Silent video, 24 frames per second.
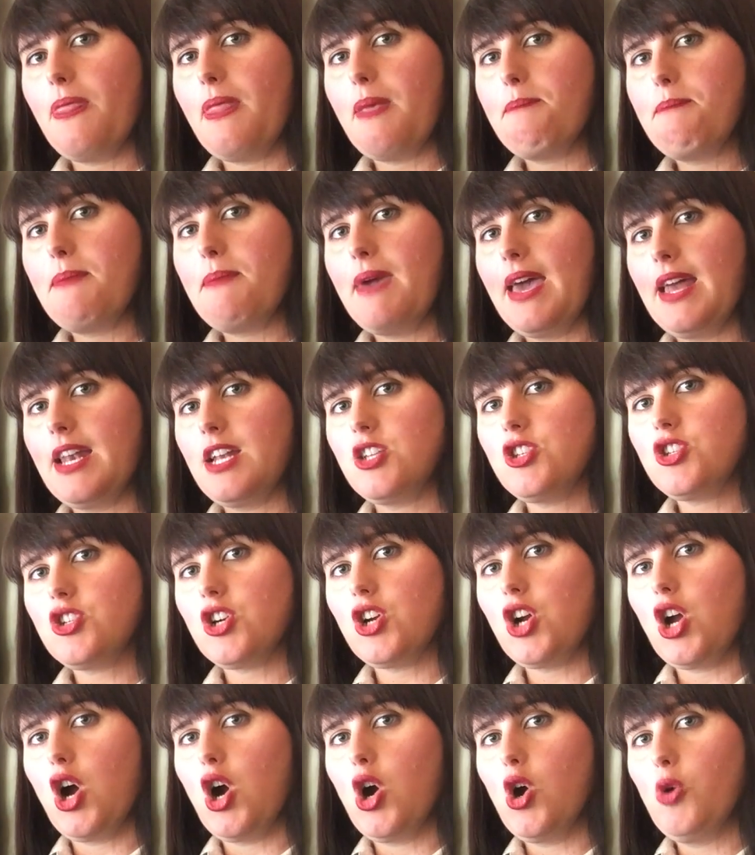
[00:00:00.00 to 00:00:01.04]

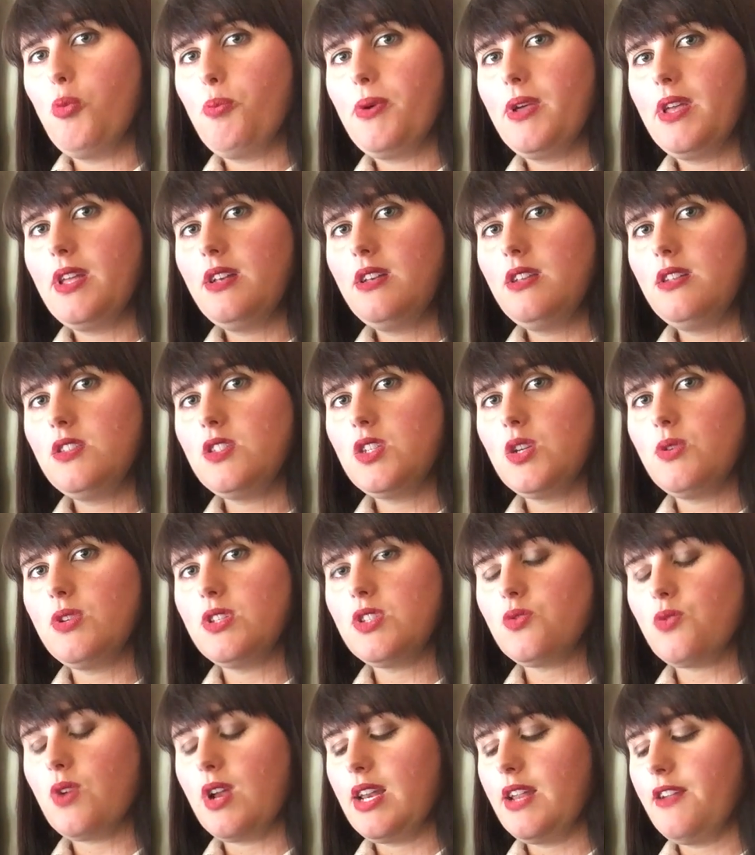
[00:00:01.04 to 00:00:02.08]
Manager open, so
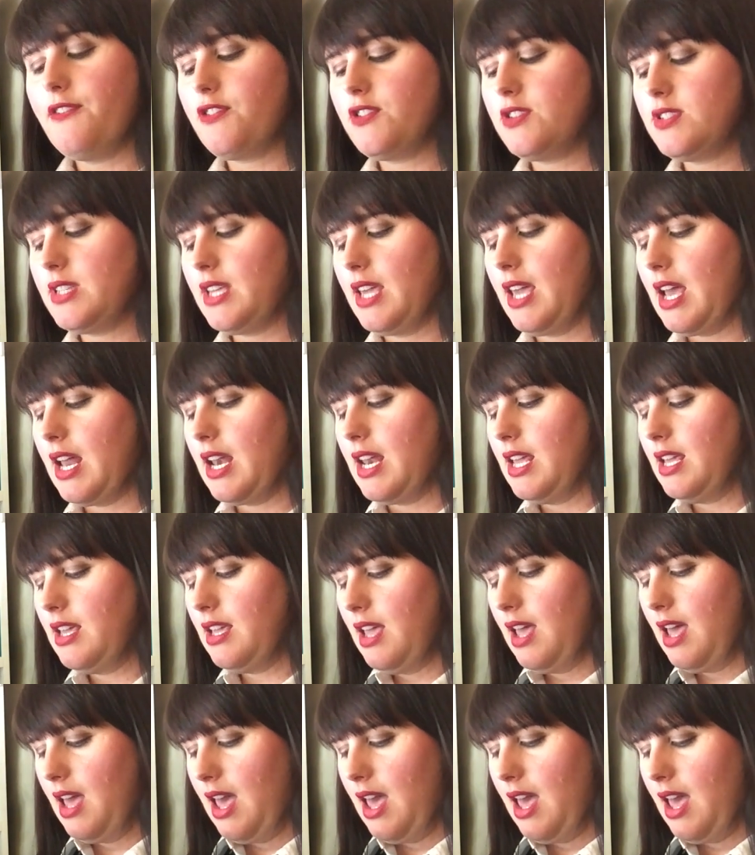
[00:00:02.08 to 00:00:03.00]
it's ready for scanning.